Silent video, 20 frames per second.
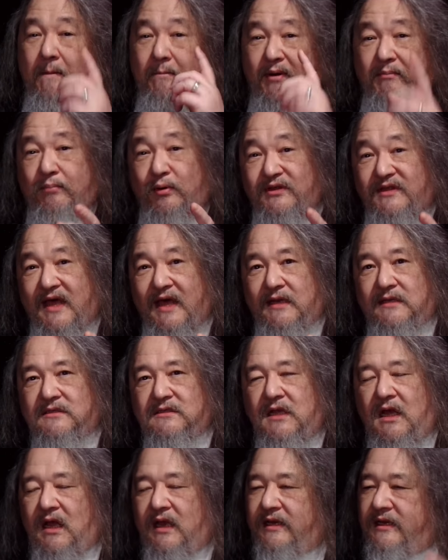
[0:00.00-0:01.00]
But put that
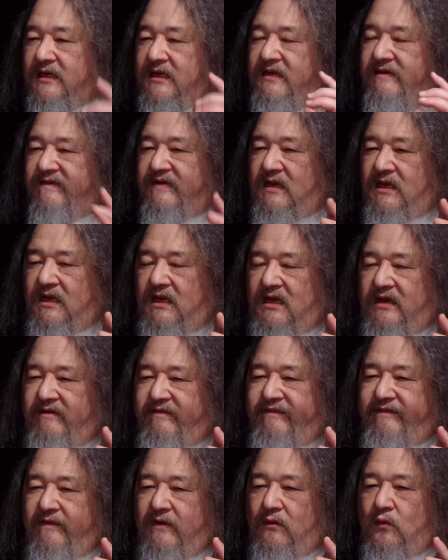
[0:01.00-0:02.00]
aside, even
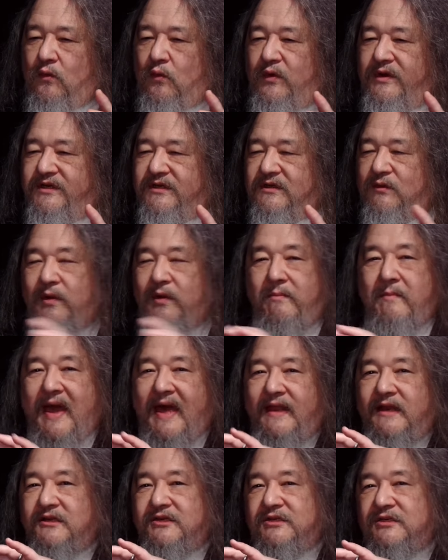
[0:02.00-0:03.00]
if we, we
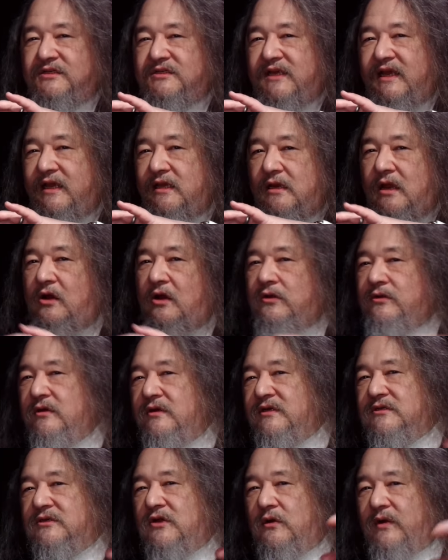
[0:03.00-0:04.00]
manage to say, no,
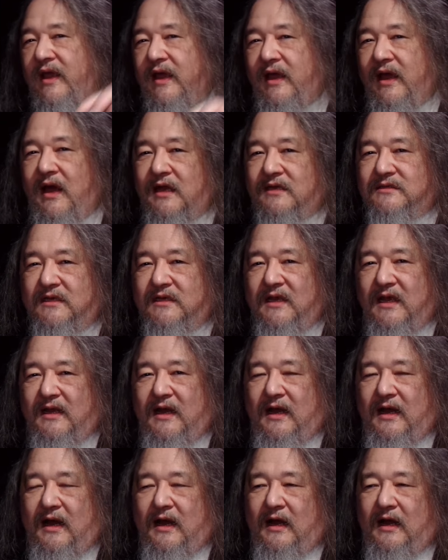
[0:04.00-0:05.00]
there is no chaos,
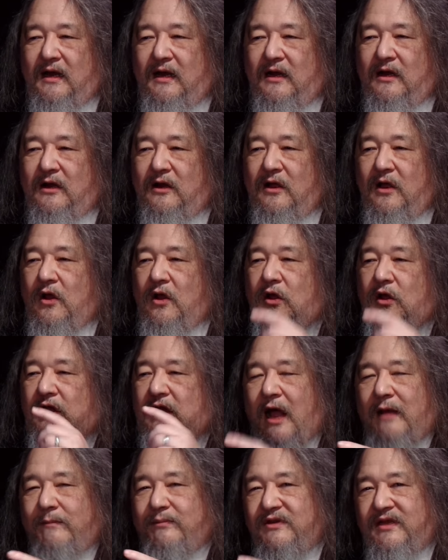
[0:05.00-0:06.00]
uh, uh,
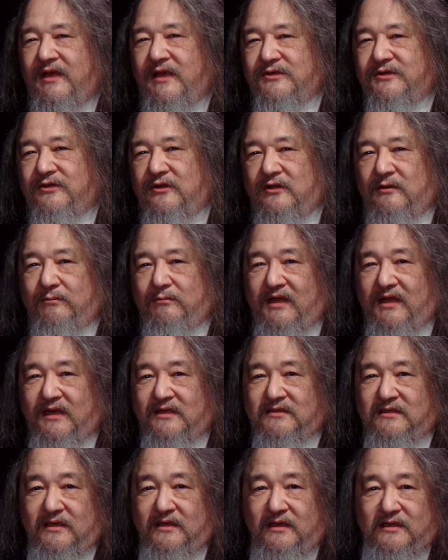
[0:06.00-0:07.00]
computational
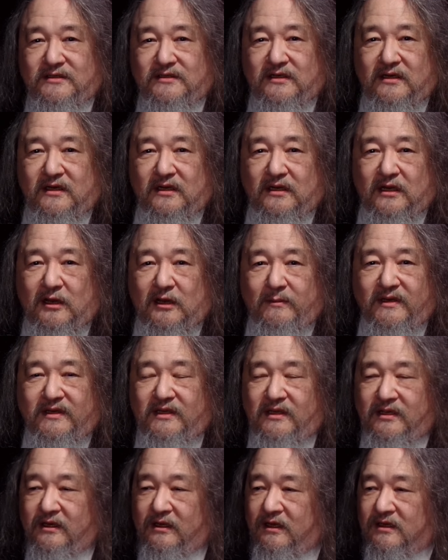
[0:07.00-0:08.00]
complexity is going to come
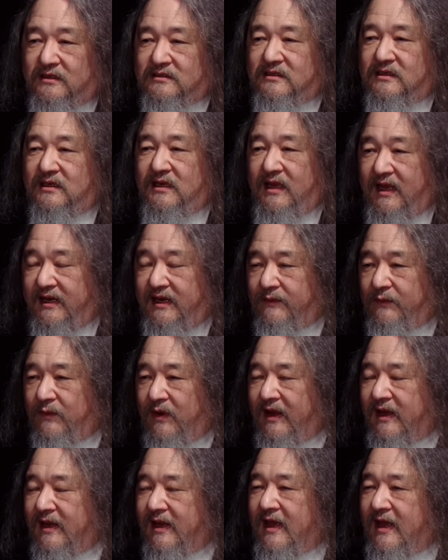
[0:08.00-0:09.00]
and kill us
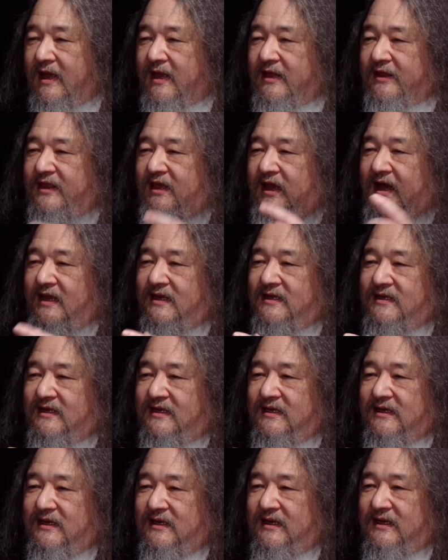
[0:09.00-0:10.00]
anyway. The
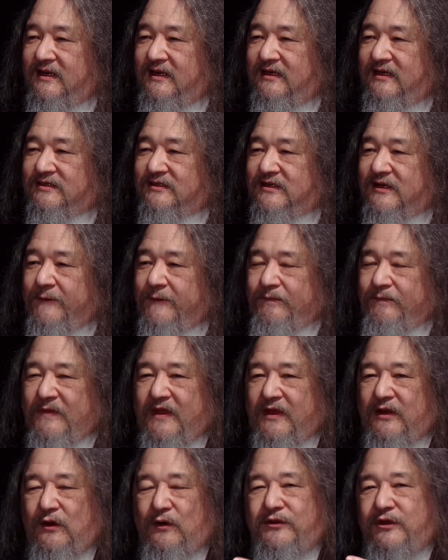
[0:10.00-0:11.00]
idea is
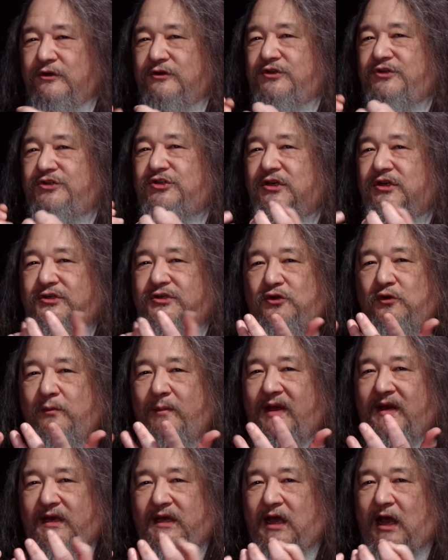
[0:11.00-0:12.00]
you know, there's just too
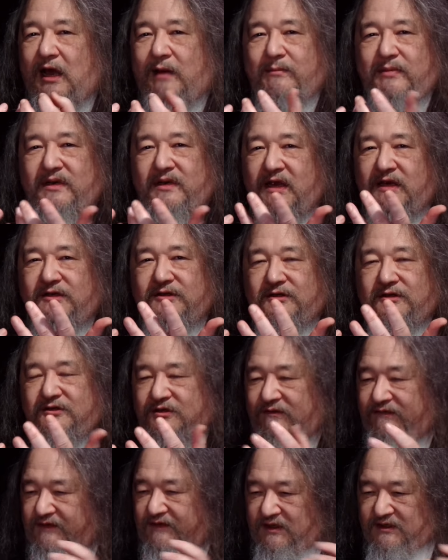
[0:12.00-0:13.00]
many
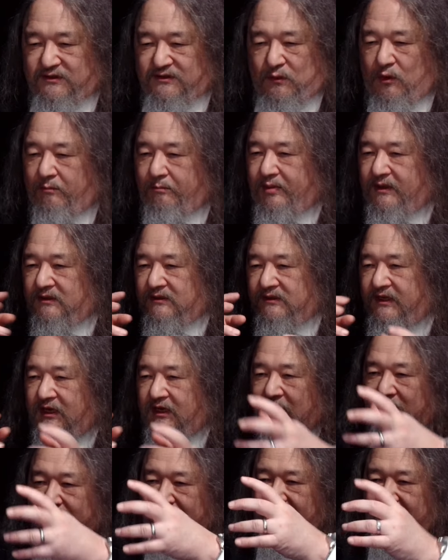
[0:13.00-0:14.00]
combinations of things. So we're
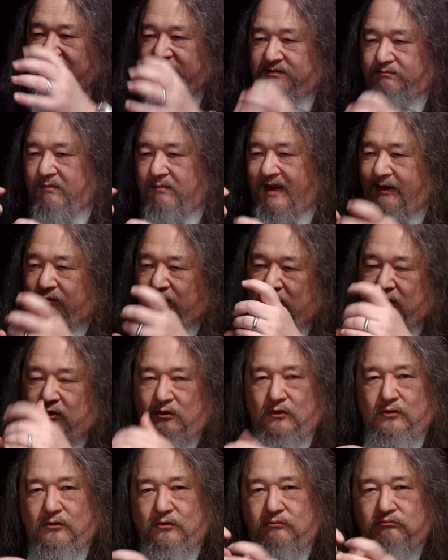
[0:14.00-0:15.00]
building up these
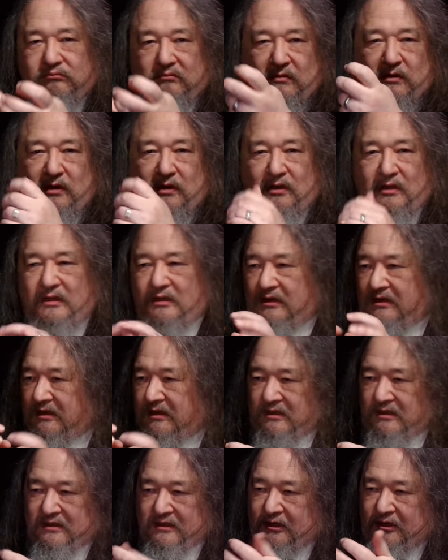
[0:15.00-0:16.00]
micro,
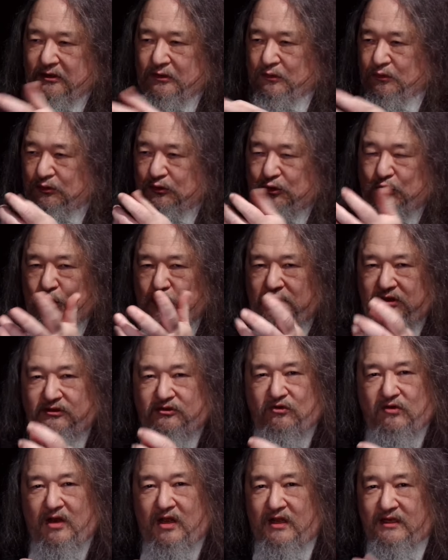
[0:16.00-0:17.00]
uh, you know,
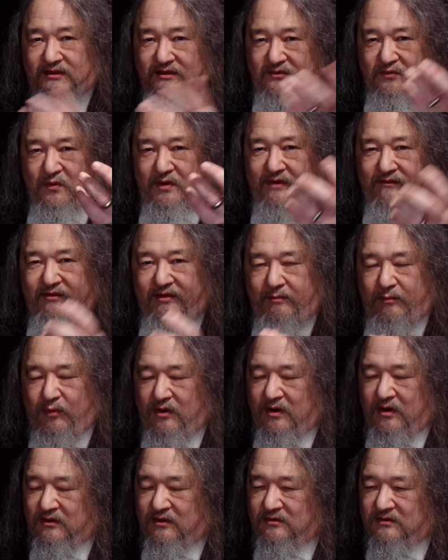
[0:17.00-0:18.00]
coolatrons, whatever the
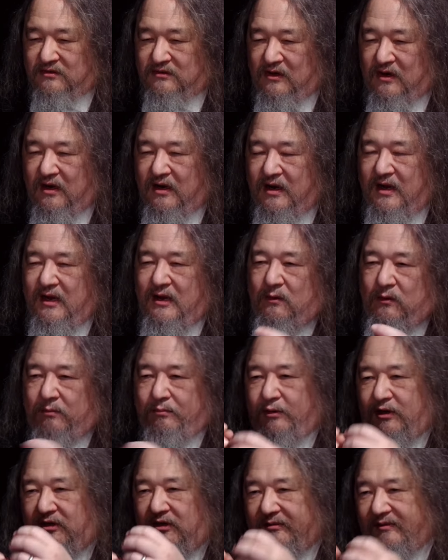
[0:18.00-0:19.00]
particles are. We're
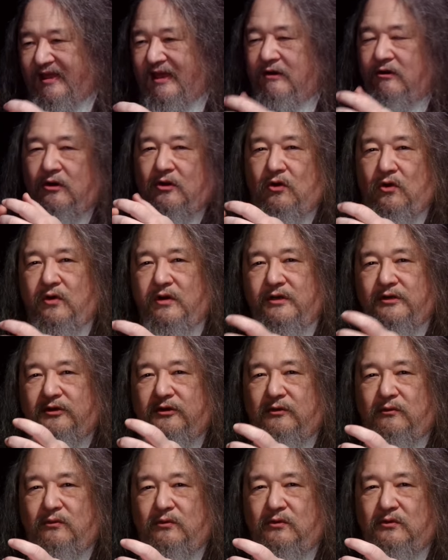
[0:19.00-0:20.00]
putting them together according
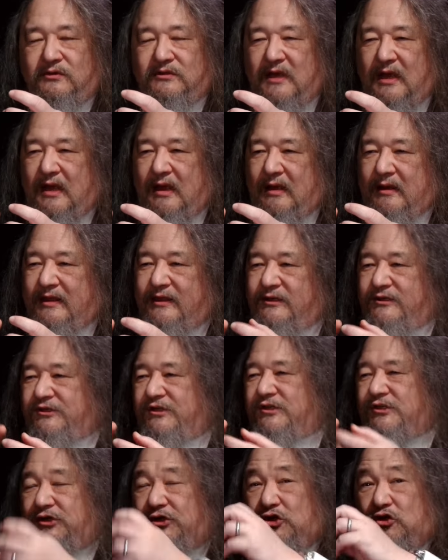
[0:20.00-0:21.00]
to the rules, and there's
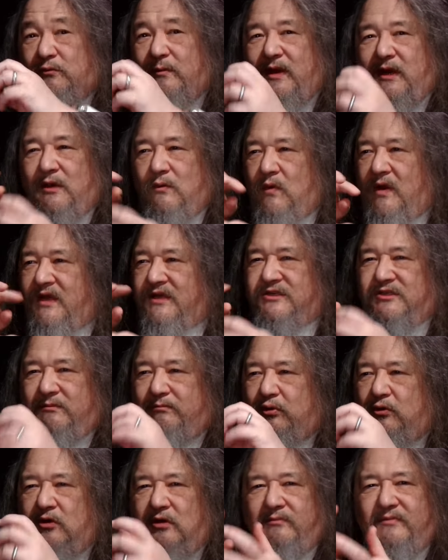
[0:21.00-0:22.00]
just too many ways to
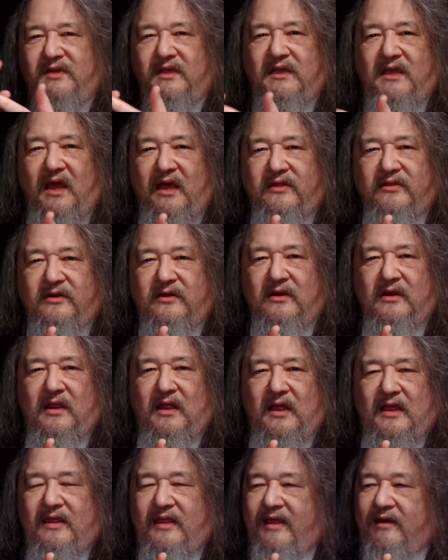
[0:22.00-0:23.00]
put them together
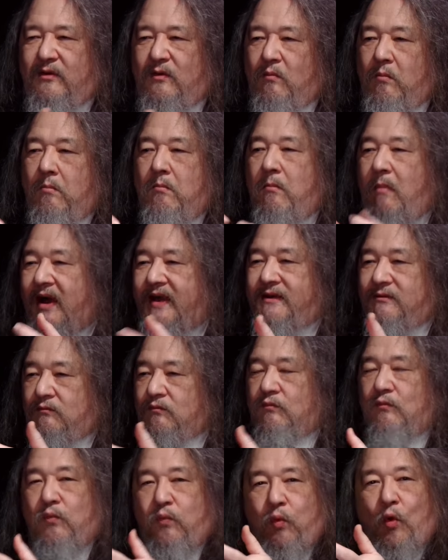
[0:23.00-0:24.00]
that might
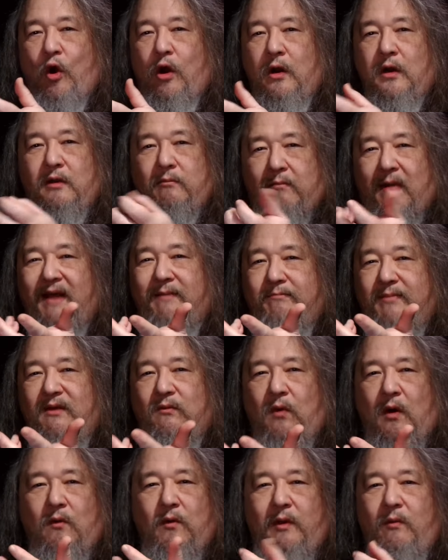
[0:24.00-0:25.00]
work, might be
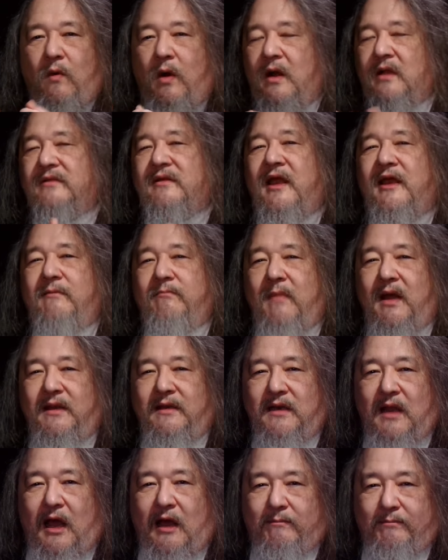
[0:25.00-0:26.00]
what we want, and
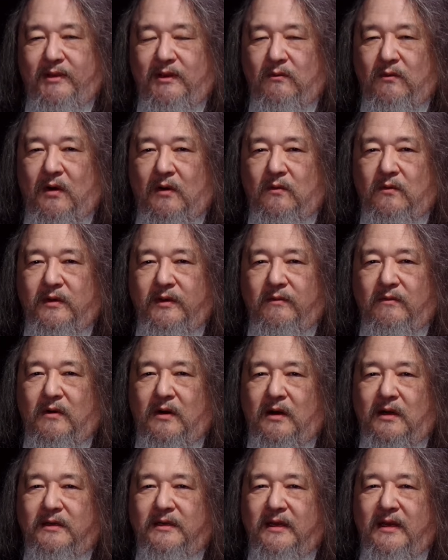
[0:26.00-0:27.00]
might not be what we
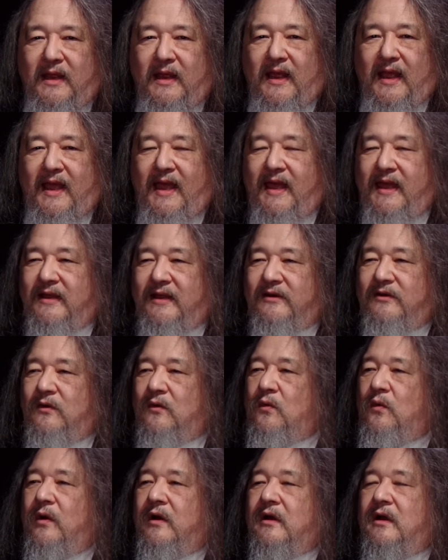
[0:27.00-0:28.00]
want. And
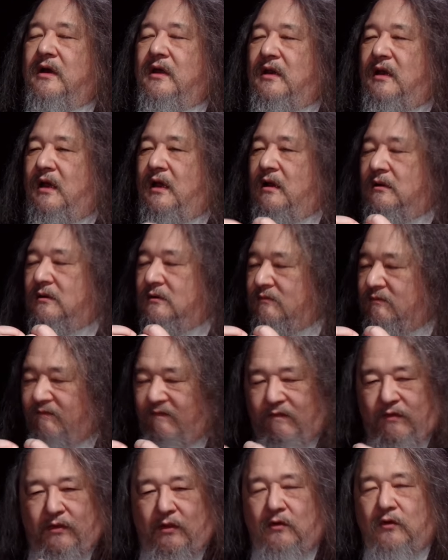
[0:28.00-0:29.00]
we're gonna,
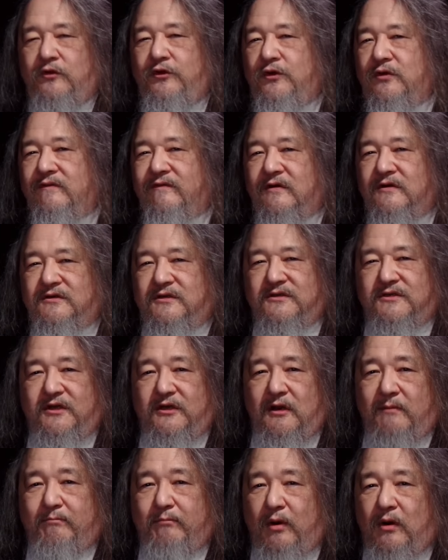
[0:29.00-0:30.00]
the universe is
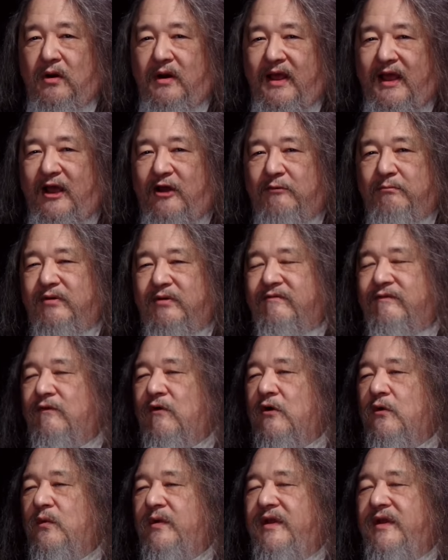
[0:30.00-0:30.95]
gonna burn out before